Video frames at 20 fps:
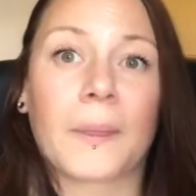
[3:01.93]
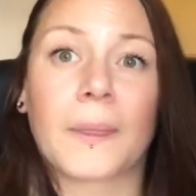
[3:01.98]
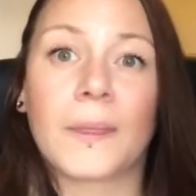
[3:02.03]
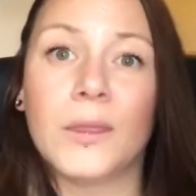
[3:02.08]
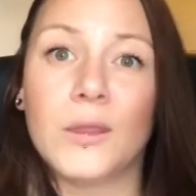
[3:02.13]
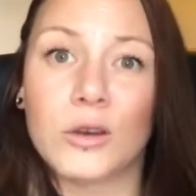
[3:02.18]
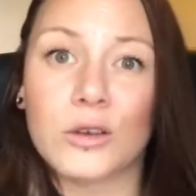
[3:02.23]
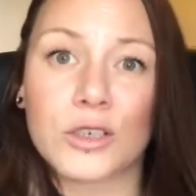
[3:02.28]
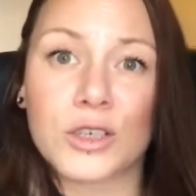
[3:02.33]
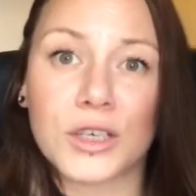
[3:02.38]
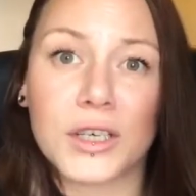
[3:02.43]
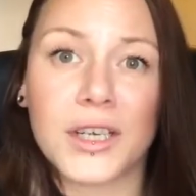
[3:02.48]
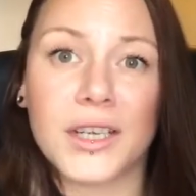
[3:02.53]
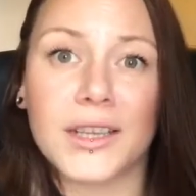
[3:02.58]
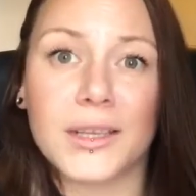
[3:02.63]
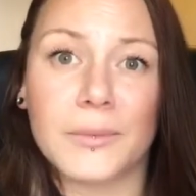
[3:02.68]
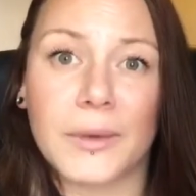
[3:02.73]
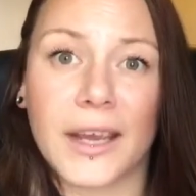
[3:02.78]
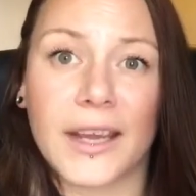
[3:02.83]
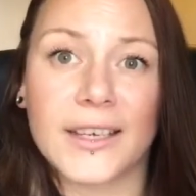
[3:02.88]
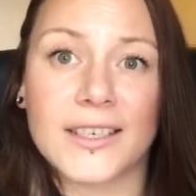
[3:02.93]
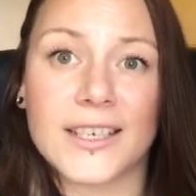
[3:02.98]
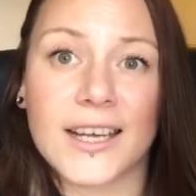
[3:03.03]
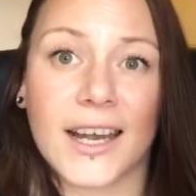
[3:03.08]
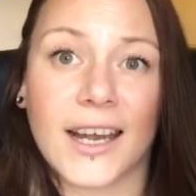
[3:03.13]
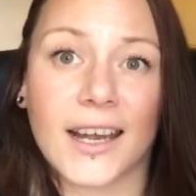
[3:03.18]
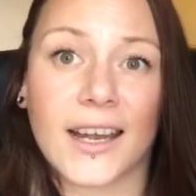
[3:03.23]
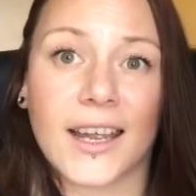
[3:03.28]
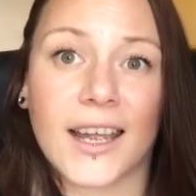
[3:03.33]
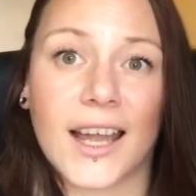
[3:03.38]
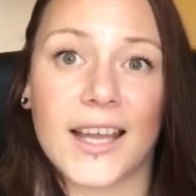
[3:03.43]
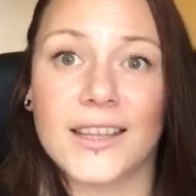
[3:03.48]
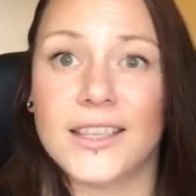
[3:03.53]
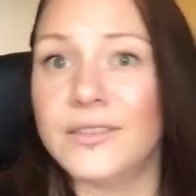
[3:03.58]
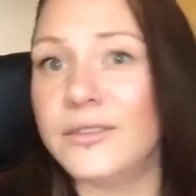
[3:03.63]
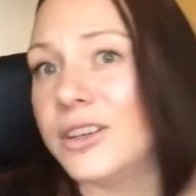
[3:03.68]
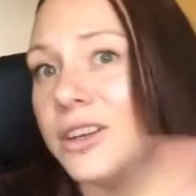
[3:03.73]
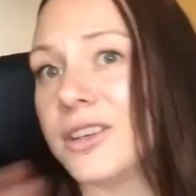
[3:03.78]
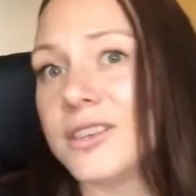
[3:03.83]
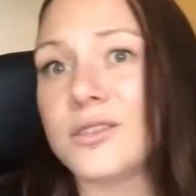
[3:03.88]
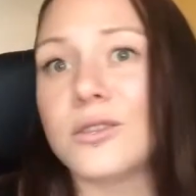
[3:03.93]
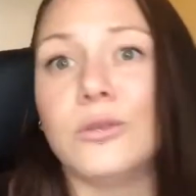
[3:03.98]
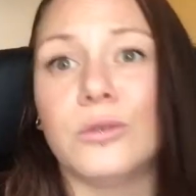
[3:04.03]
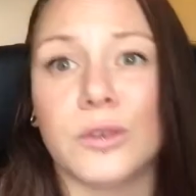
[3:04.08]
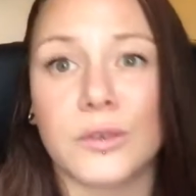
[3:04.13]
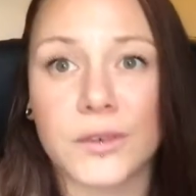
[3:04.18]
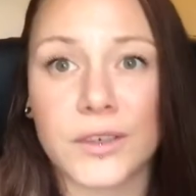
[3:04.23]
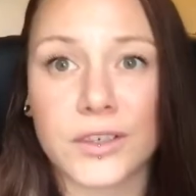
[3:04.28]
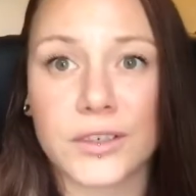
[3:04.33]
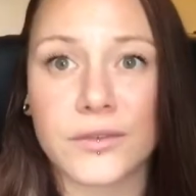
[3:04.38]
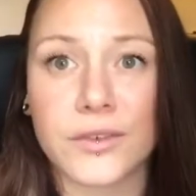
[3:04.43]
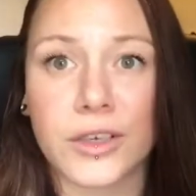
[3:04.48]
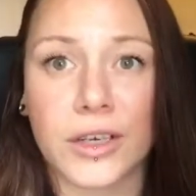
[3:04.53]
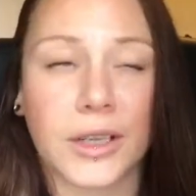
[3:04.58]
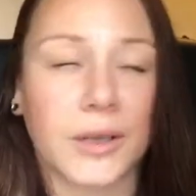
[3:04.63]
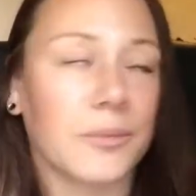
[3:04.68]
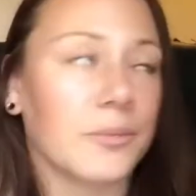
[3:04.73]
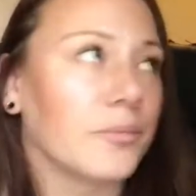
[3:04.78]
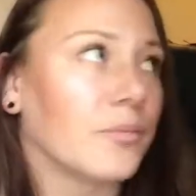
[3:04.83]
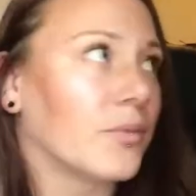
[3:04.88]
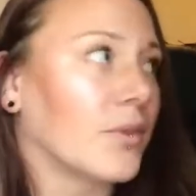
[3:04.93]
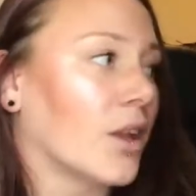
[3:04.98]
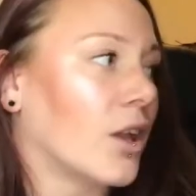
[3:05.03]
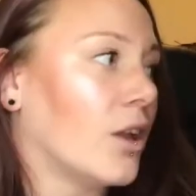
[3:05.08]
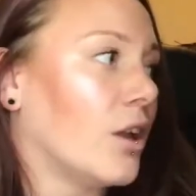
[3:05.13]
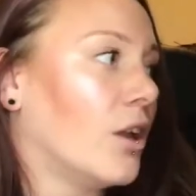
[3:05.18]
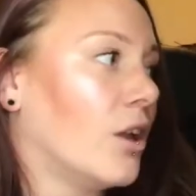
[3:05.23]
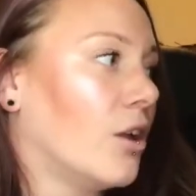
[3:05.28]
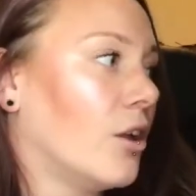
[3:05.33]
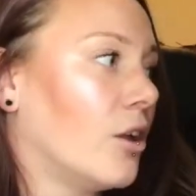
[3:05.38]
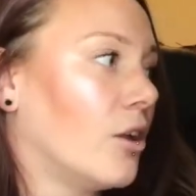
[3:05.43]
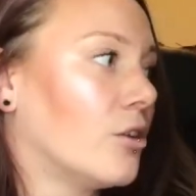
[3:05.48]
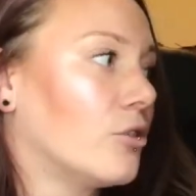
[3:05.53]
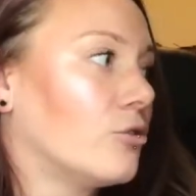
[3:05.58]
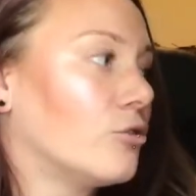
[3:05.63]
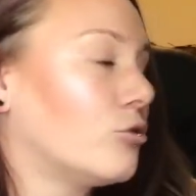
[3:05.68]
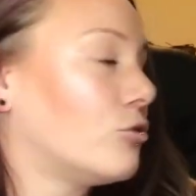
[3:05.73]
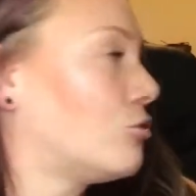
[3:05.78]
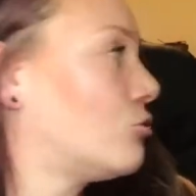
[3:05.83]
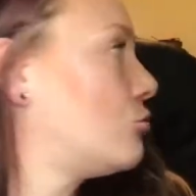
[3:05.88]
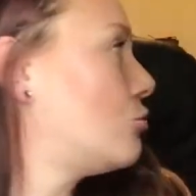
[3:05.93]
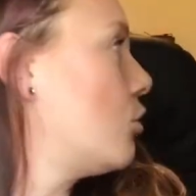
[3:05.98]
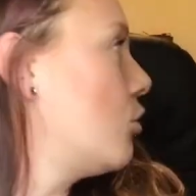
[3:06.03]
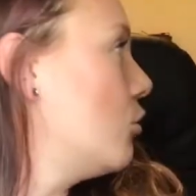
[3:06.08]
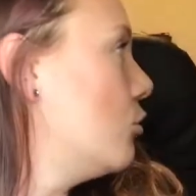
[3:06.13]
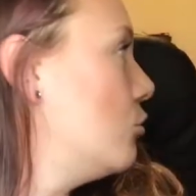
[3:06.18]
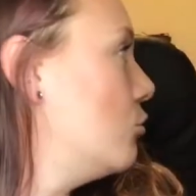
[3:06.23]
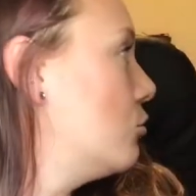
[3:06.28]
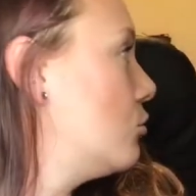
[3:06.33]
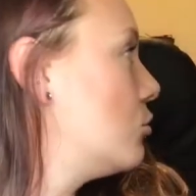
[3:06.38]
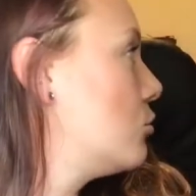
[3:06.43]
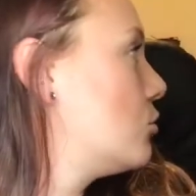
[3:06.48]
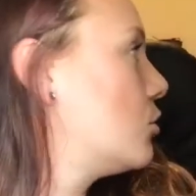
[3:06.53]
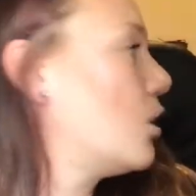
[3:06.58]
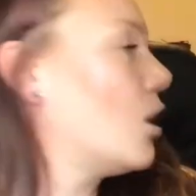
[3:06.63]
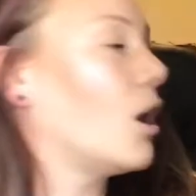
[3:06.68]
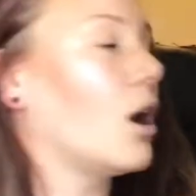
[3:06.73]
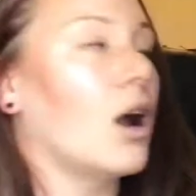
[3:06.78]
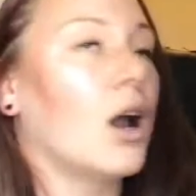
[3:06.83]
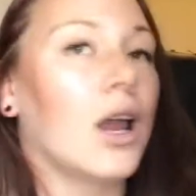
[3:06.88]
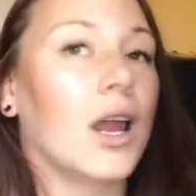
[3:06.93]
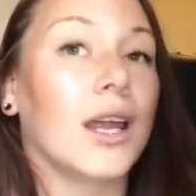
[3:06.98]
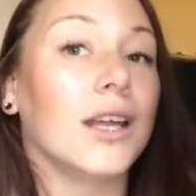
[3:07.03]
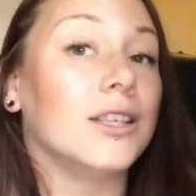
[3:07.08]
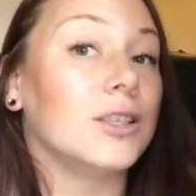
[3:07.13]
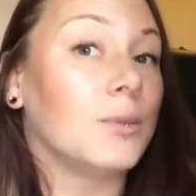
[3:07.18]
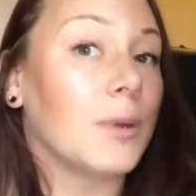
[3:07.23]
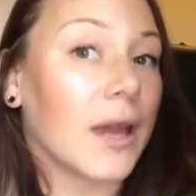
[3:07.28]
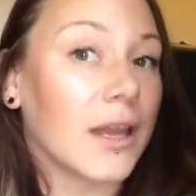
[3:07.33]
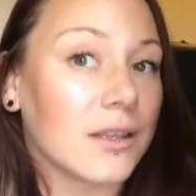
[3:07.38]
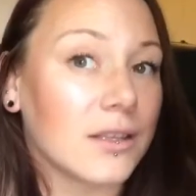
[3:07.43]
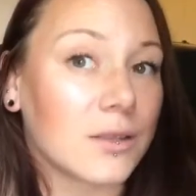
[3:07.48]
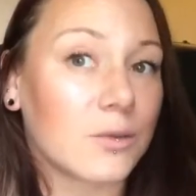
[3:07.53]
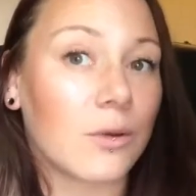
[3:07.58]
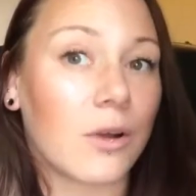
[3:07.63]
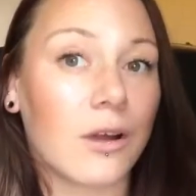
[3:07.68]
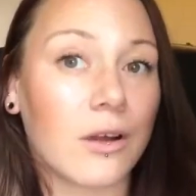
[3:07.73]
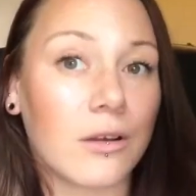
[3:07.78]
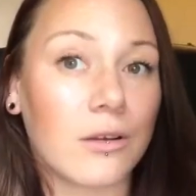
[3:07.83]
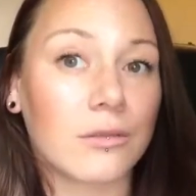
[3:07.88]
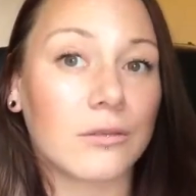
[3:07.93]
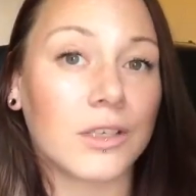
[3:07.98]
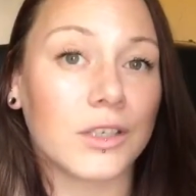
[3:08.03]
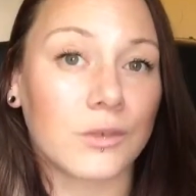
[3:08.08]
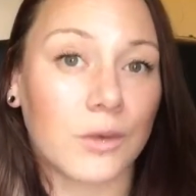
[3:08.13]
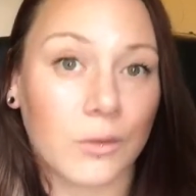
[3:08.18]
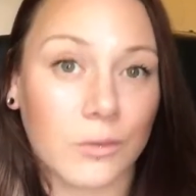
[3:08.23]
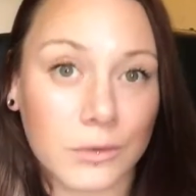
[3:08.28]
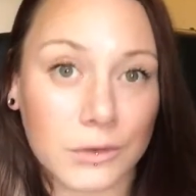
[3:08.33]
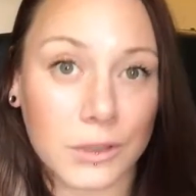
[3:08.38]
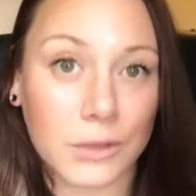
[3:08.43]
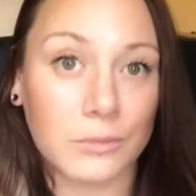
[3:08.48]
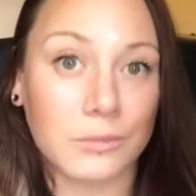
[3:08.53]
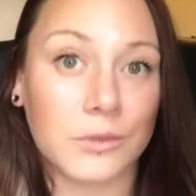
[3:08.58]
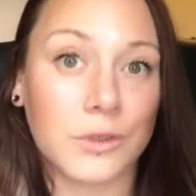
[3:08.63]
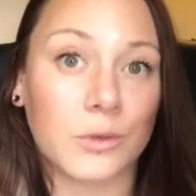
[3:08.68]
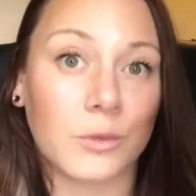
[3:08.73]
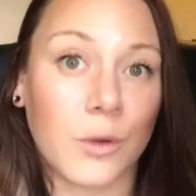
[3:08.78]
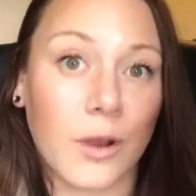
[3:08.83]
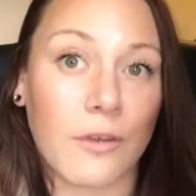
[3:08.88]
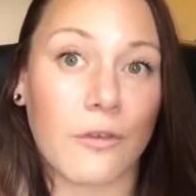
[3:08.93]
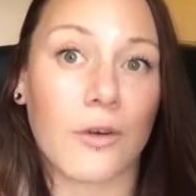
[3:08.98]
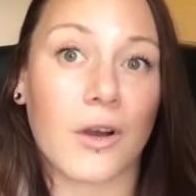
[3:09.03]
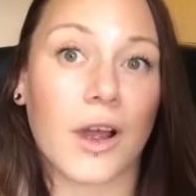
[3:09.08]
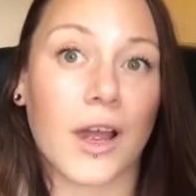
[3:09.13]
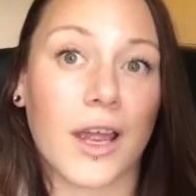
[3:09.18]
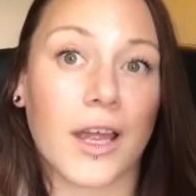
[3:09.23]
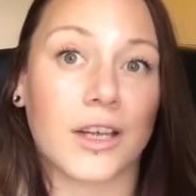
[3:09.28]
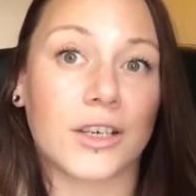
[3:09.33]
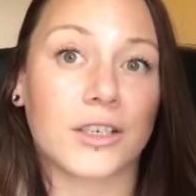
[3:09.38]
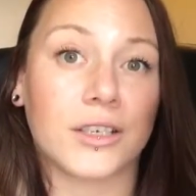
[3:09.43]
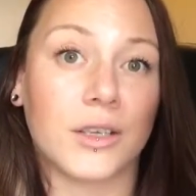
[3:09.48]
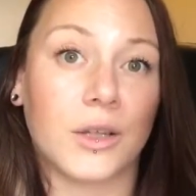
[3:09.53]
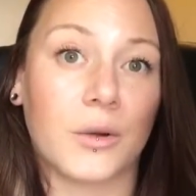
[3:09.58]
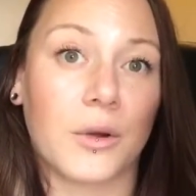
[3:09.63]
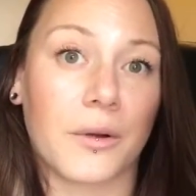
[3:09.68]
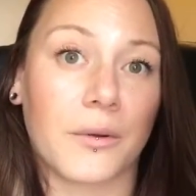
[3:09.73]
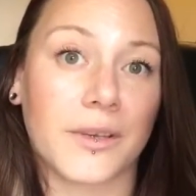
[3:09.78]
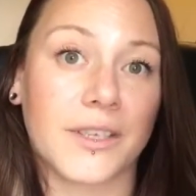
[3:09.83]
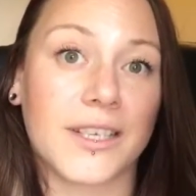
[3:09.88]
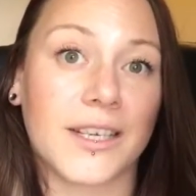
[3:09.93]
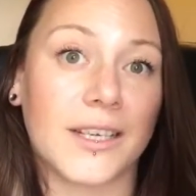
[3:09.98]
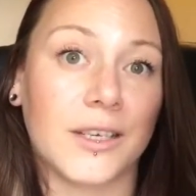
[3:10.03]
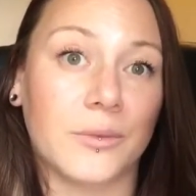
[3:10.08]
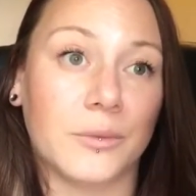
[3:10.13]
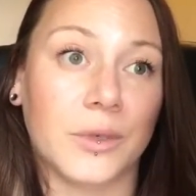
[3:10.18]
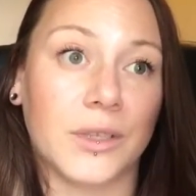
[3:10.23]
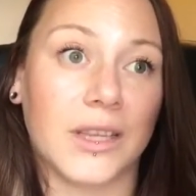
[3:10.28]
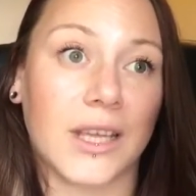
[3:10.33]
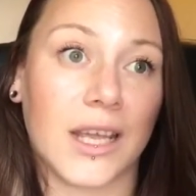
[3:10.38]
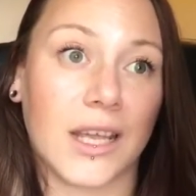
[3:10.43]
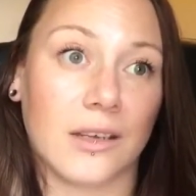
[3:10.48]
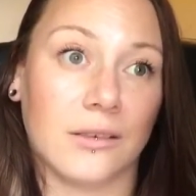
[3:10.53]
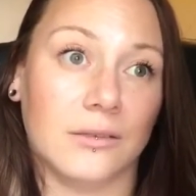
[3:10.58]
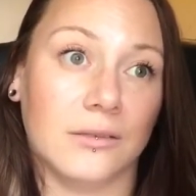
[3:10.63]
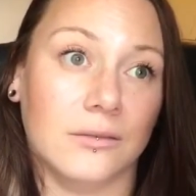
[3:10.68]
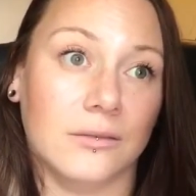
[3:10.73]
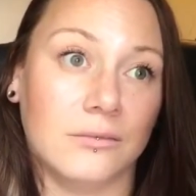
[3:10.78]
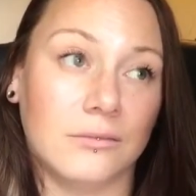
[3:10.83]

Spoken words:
not treating the main tank, and then realise that all the fish have got it. So it depends what is wrong with them to whether I actually quarantine them when they're ill.